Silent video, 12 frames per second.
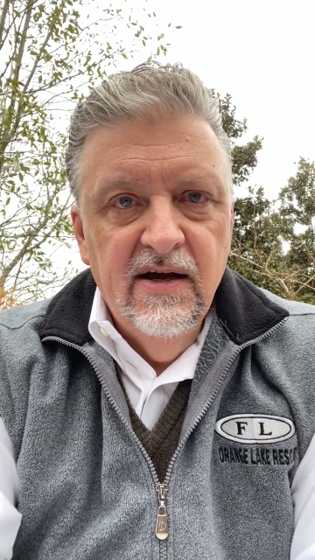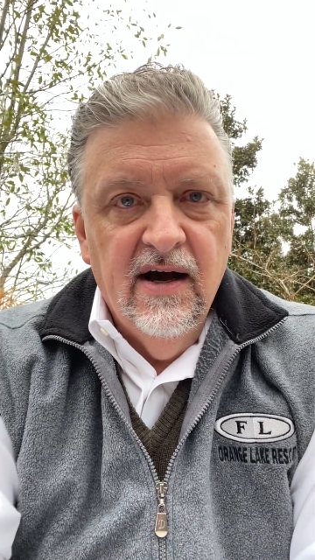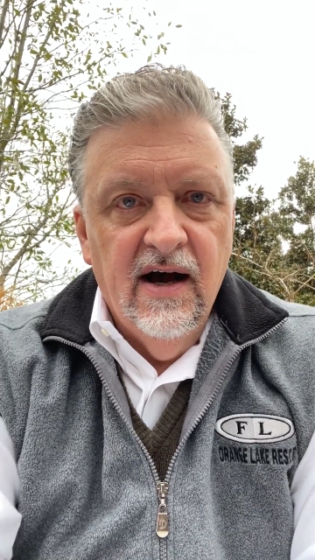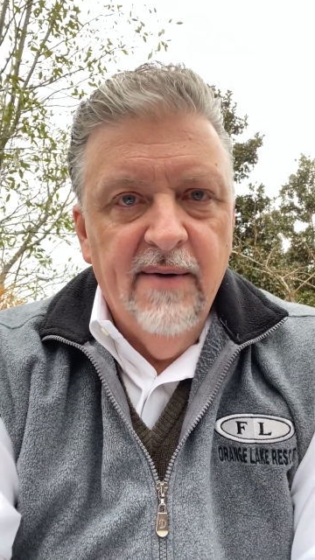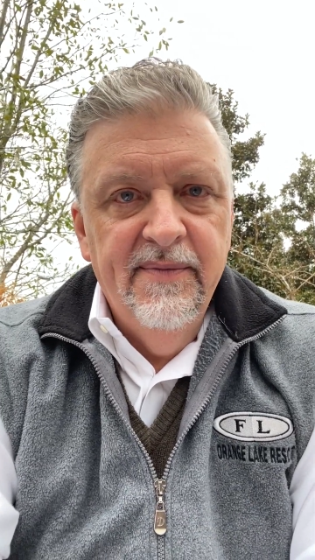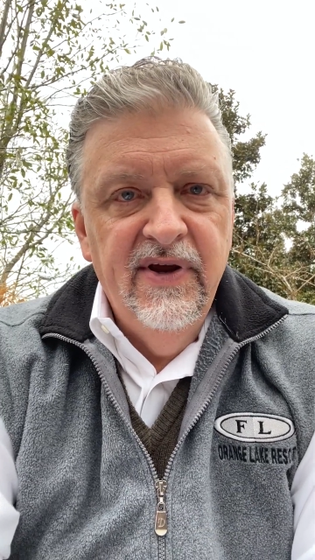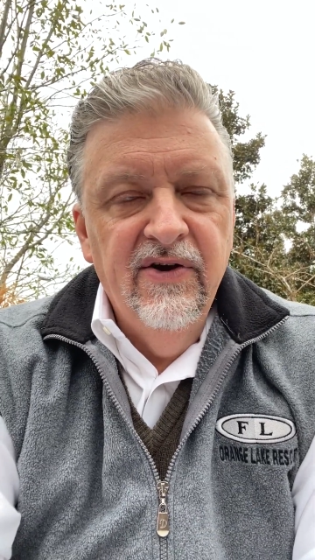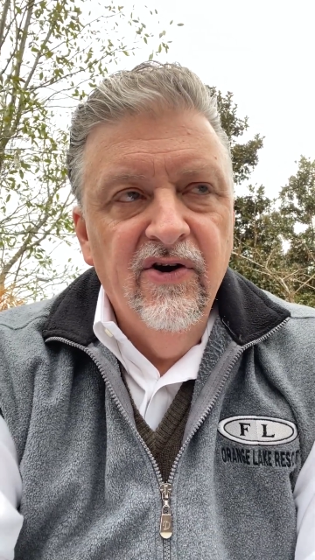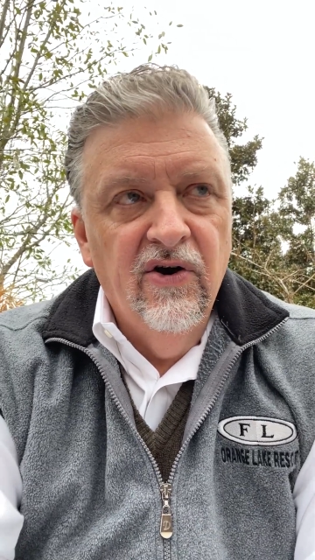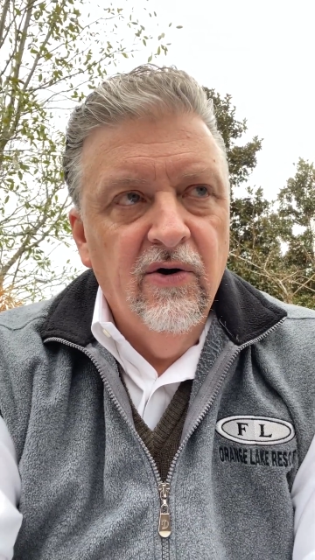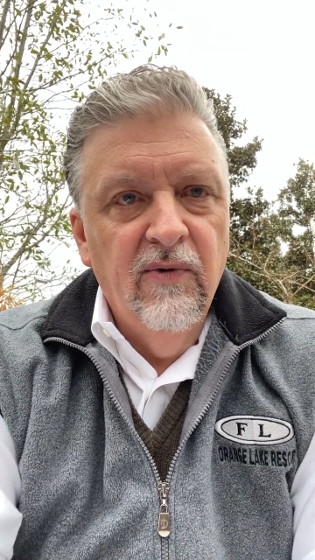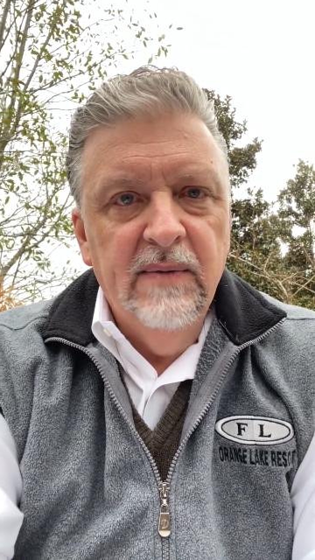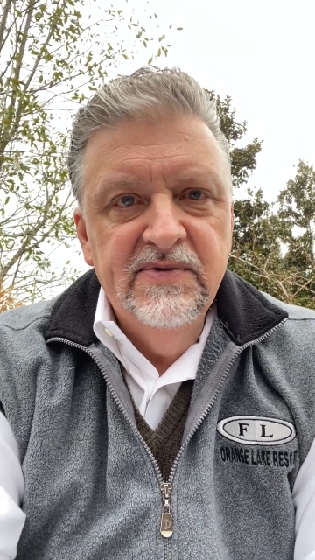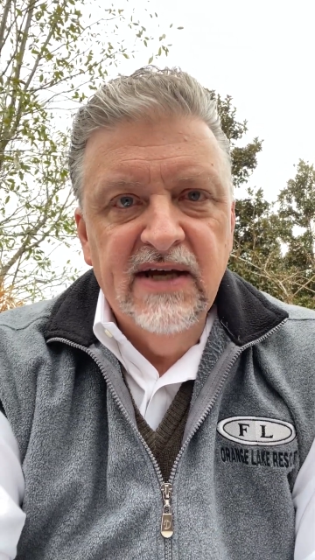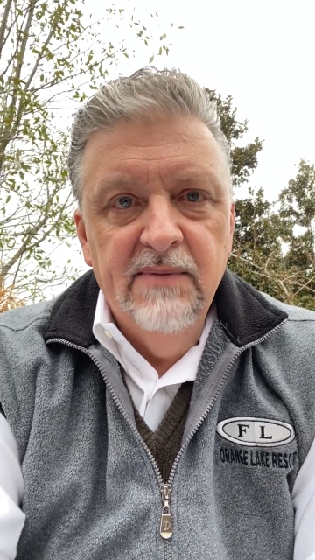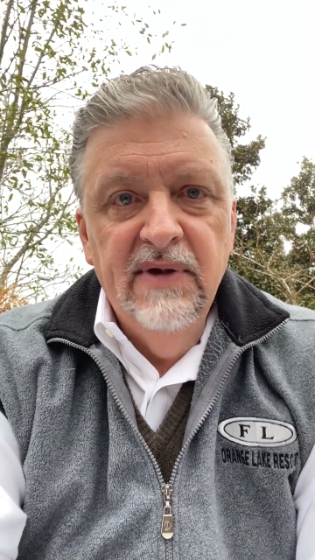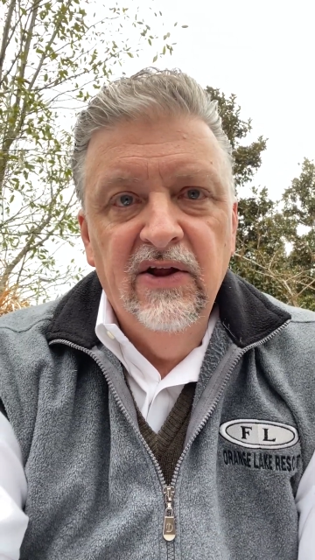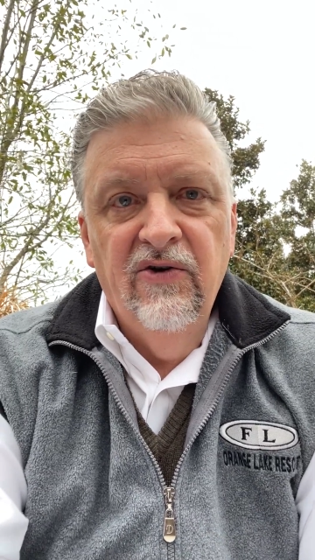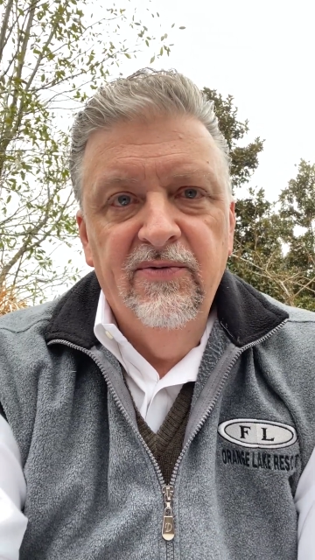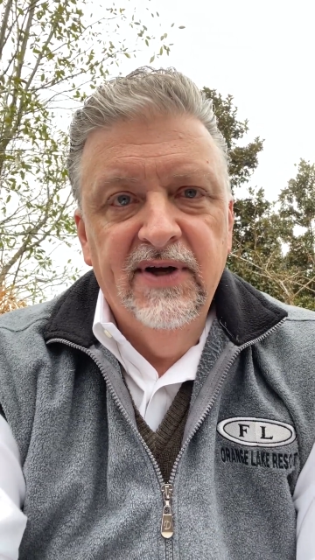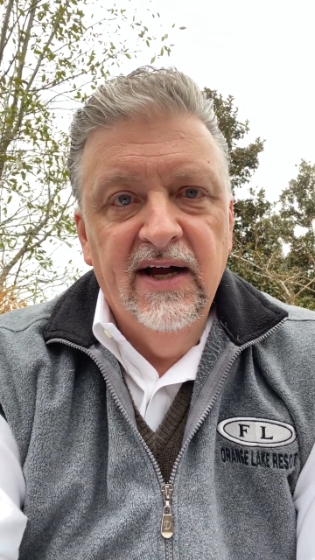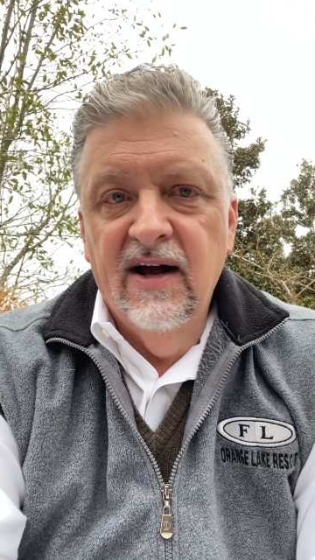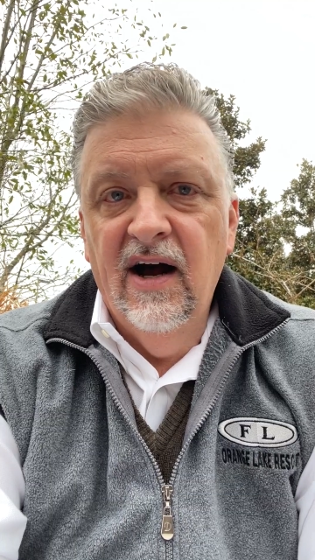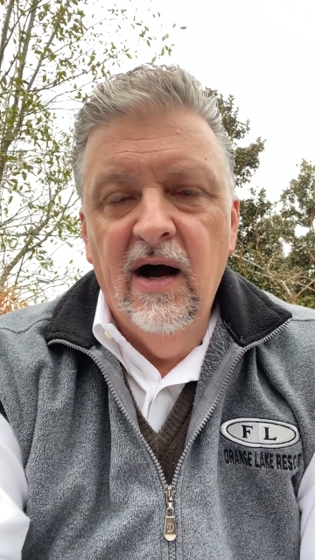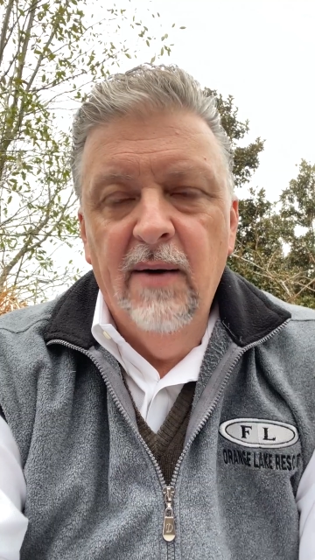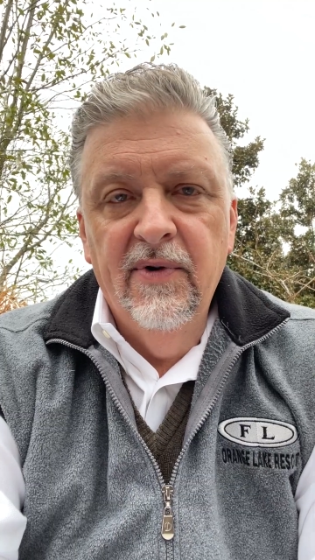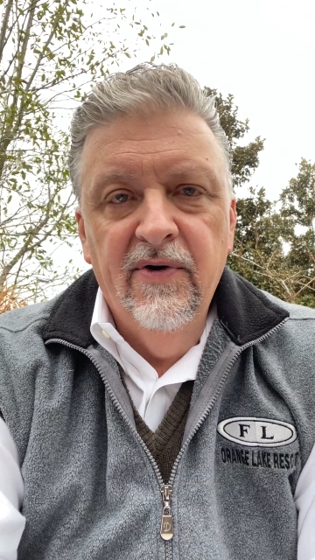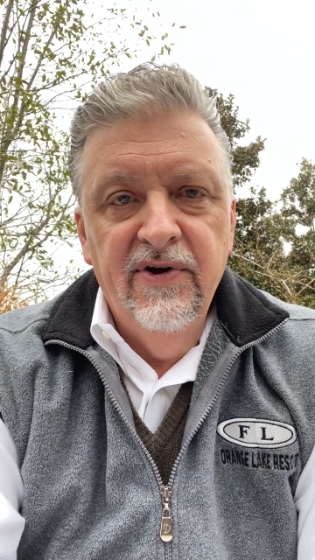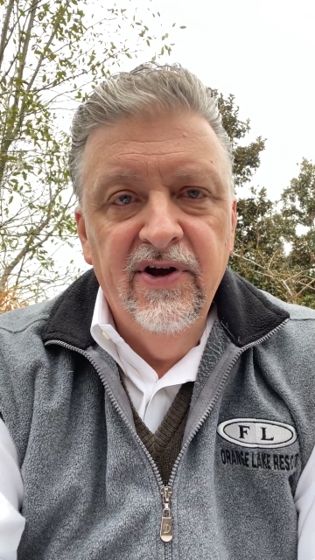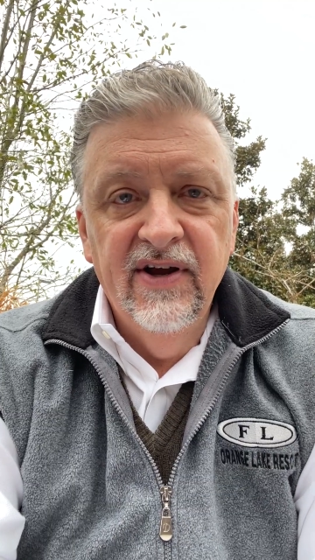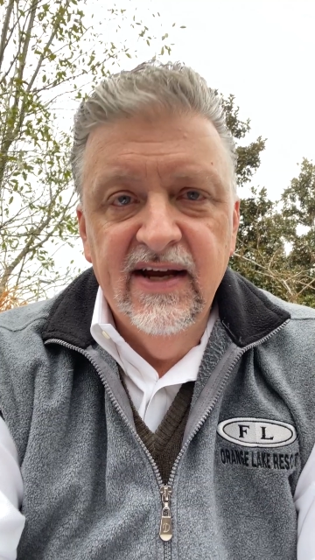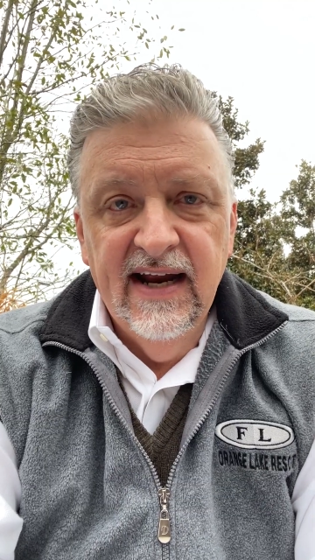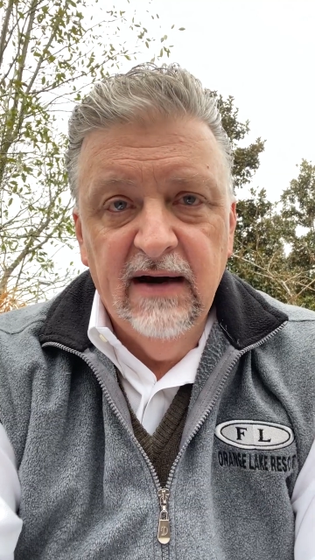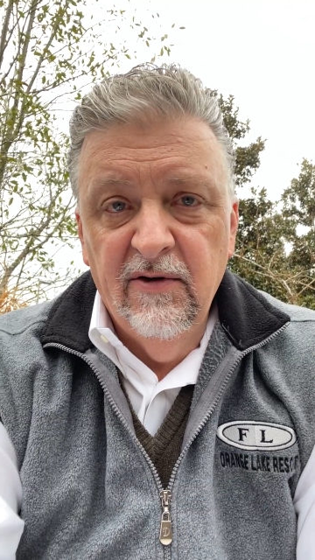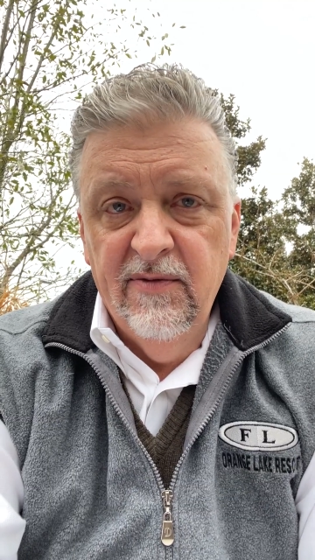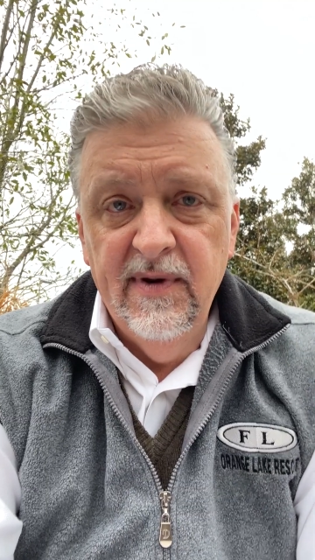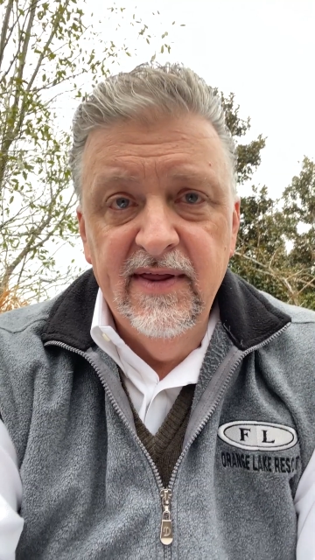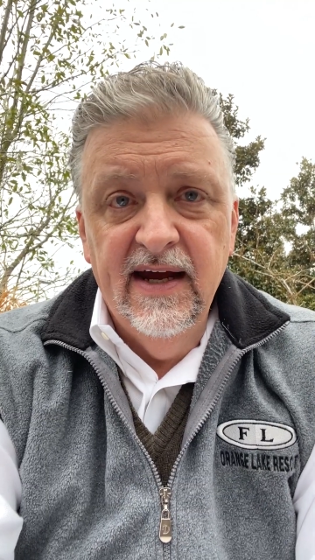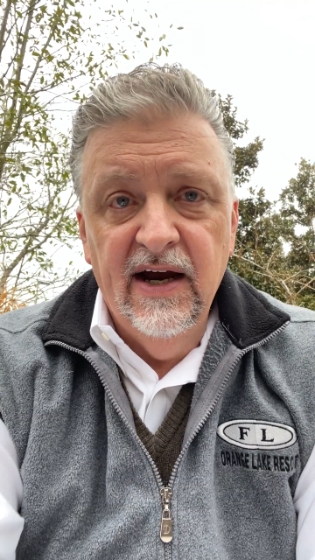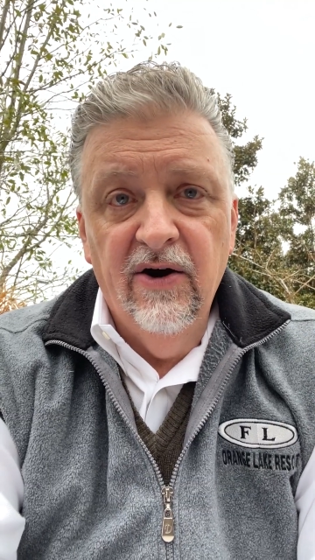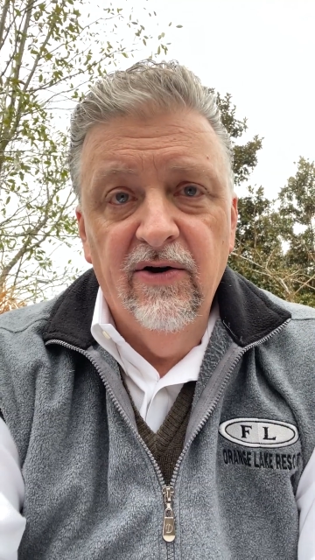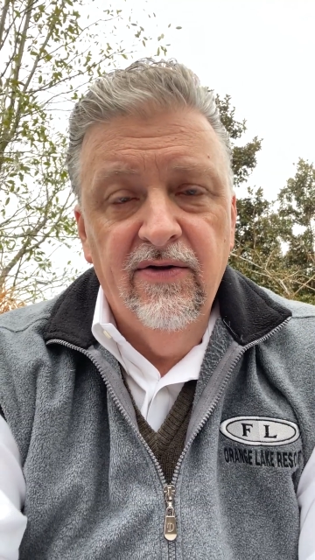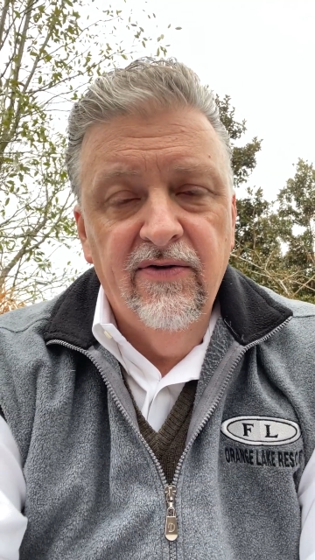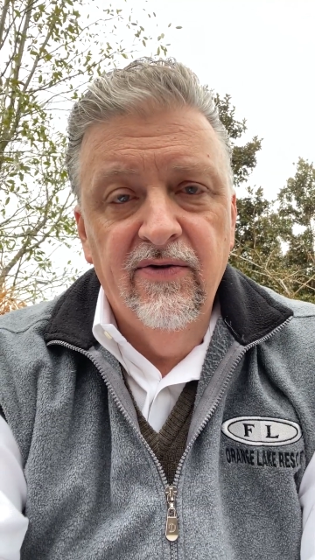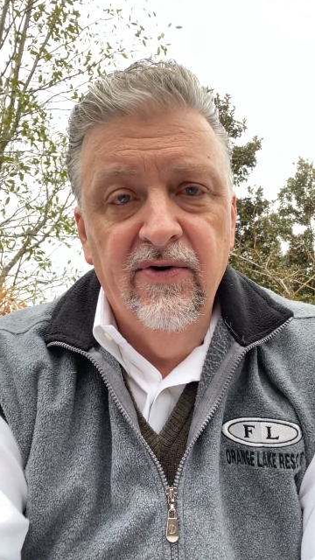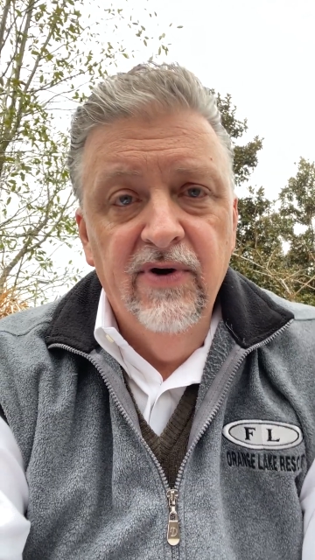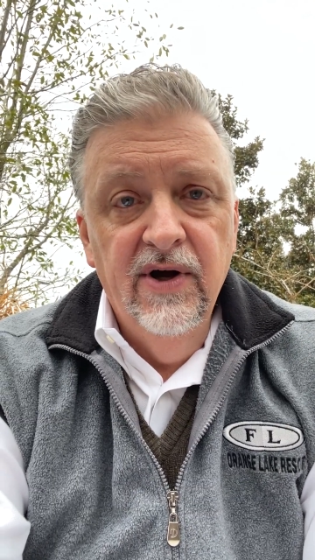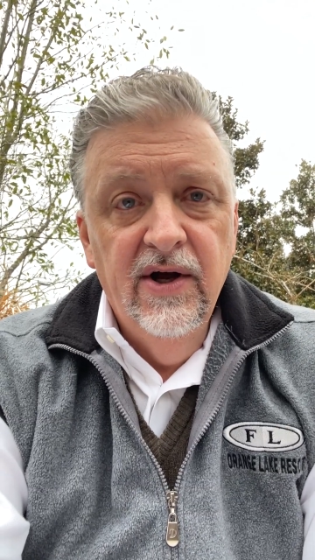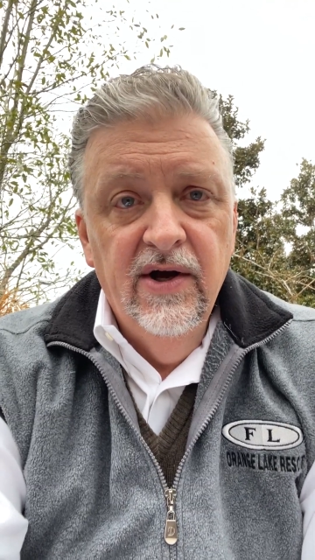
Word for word: You can go to our website, millengroup.com, or you can connect with me there or through